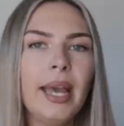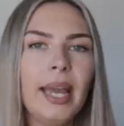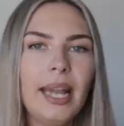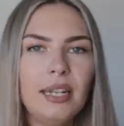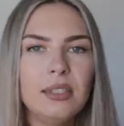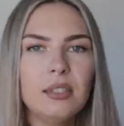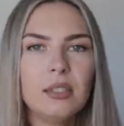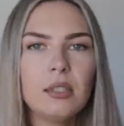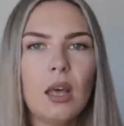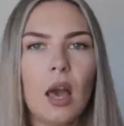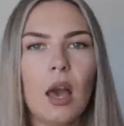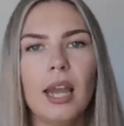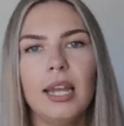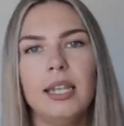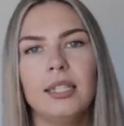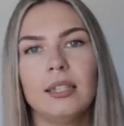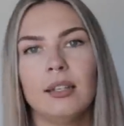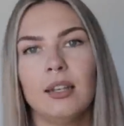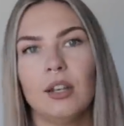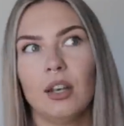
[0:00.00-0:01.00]

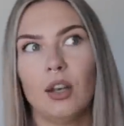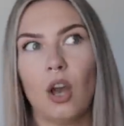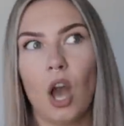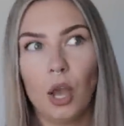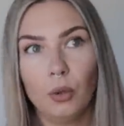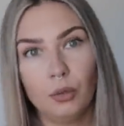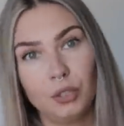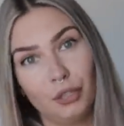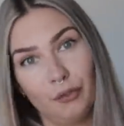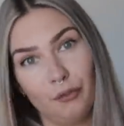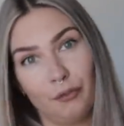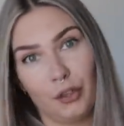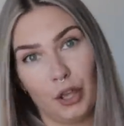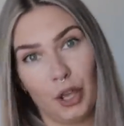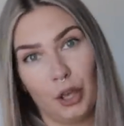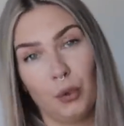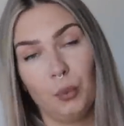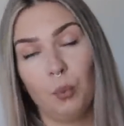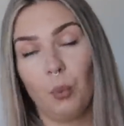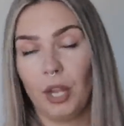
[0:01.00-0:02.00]
Inside, ocean
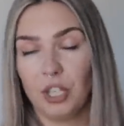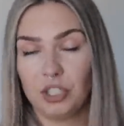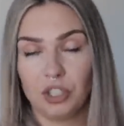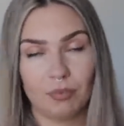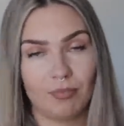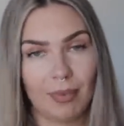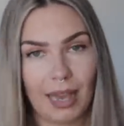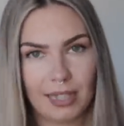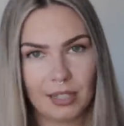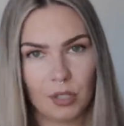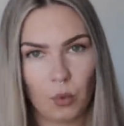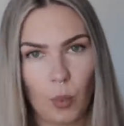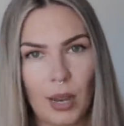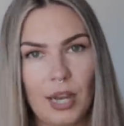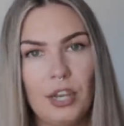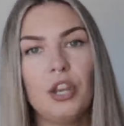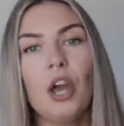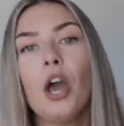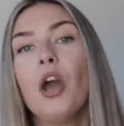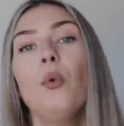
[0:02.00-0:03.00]
view, which has a
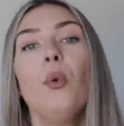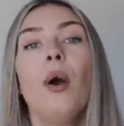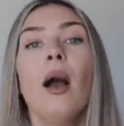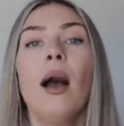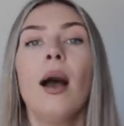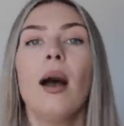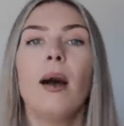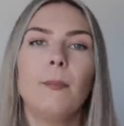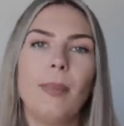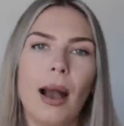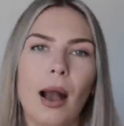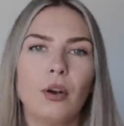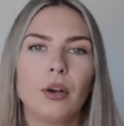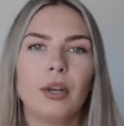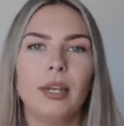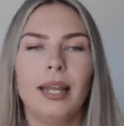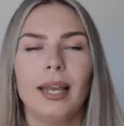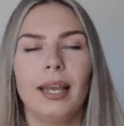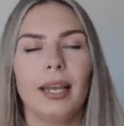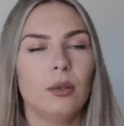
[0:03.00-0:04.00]
window,
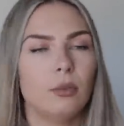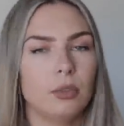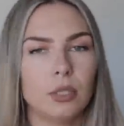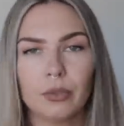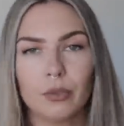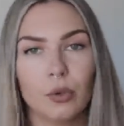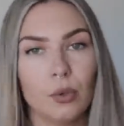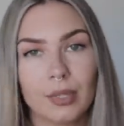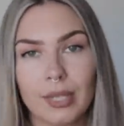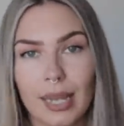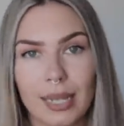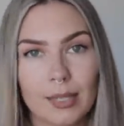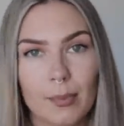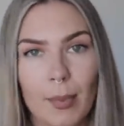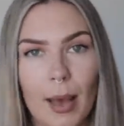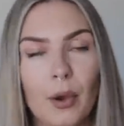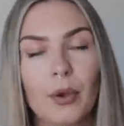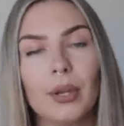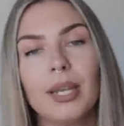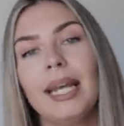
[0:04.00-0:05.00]
balcony, which of course has a
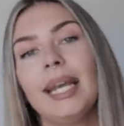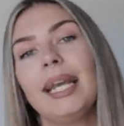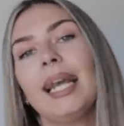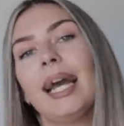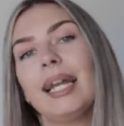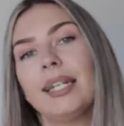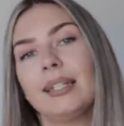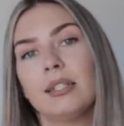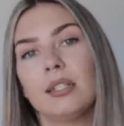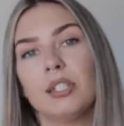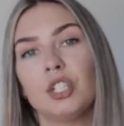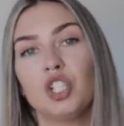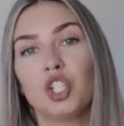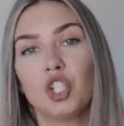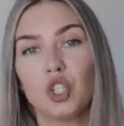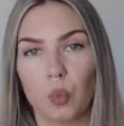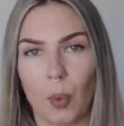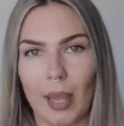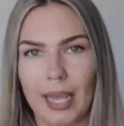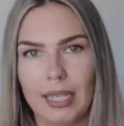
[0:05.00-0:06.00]
balcony, and
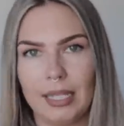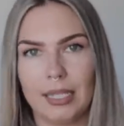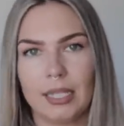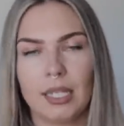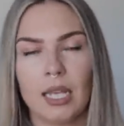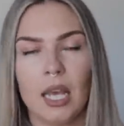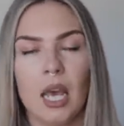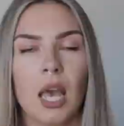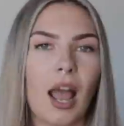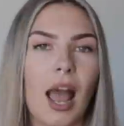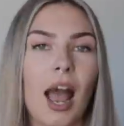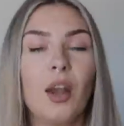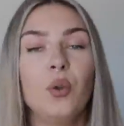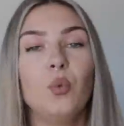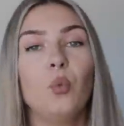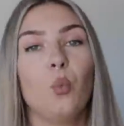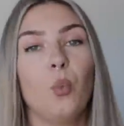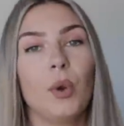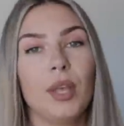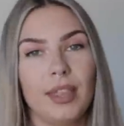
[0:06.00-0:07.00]
suite.
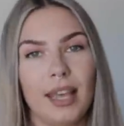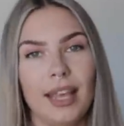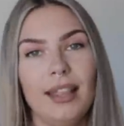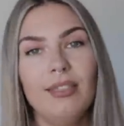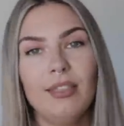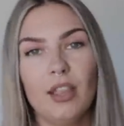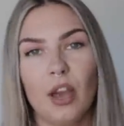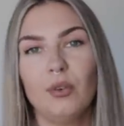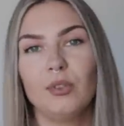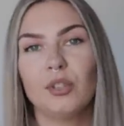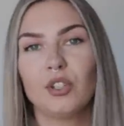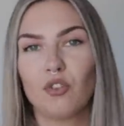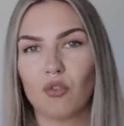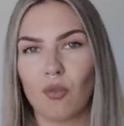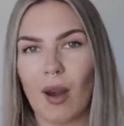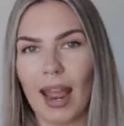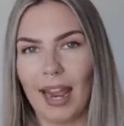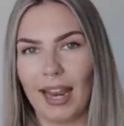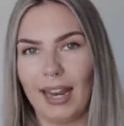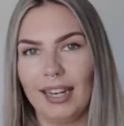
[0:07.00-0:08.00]
And within those
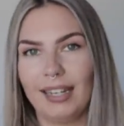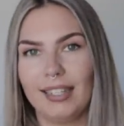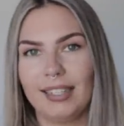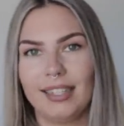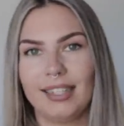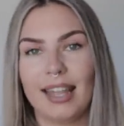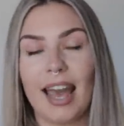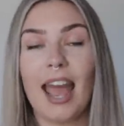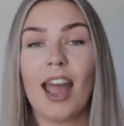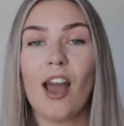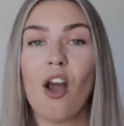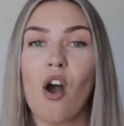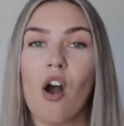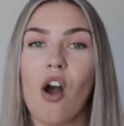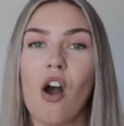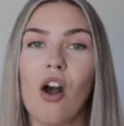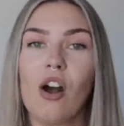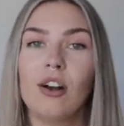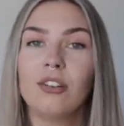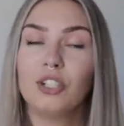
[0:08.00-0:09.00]
grades, there
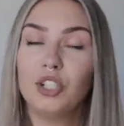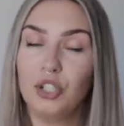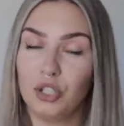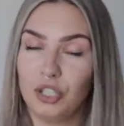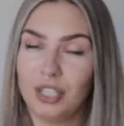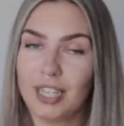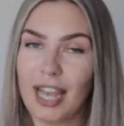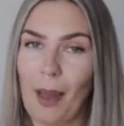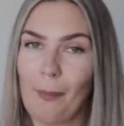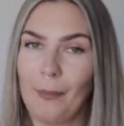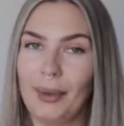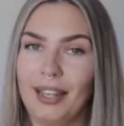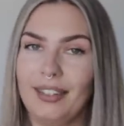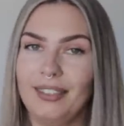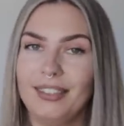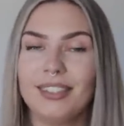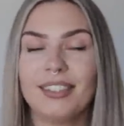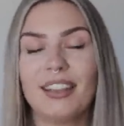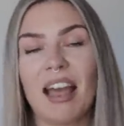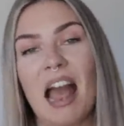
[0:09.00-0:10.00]
are good
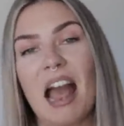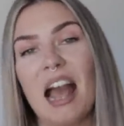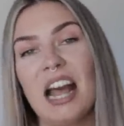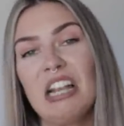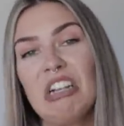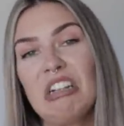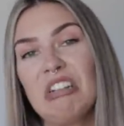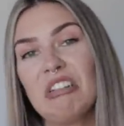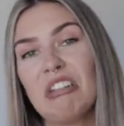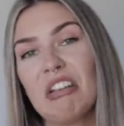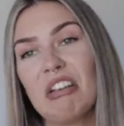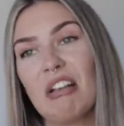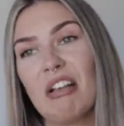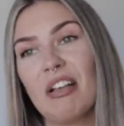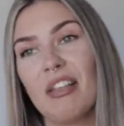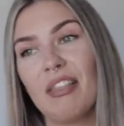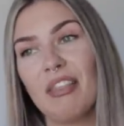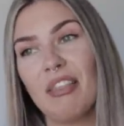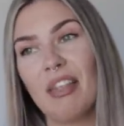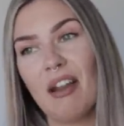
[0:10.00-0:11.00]
cabins and
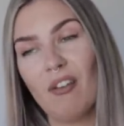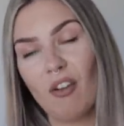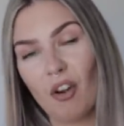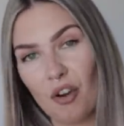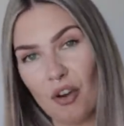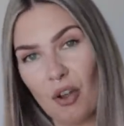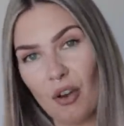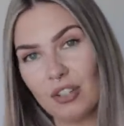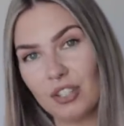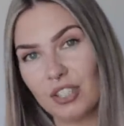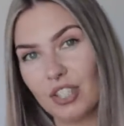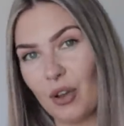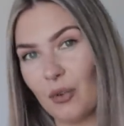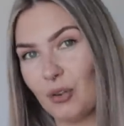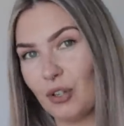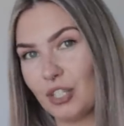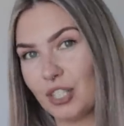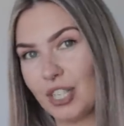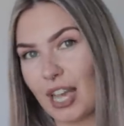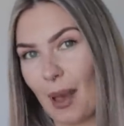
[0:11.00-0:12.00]
there are not so
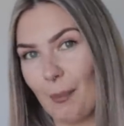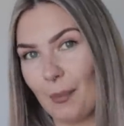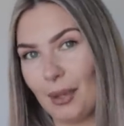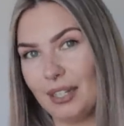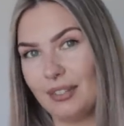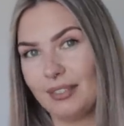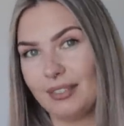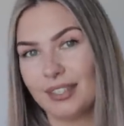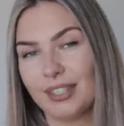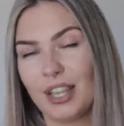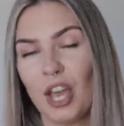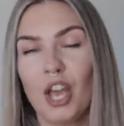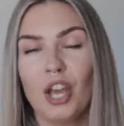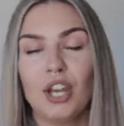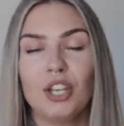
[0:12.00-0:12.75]
good cabins.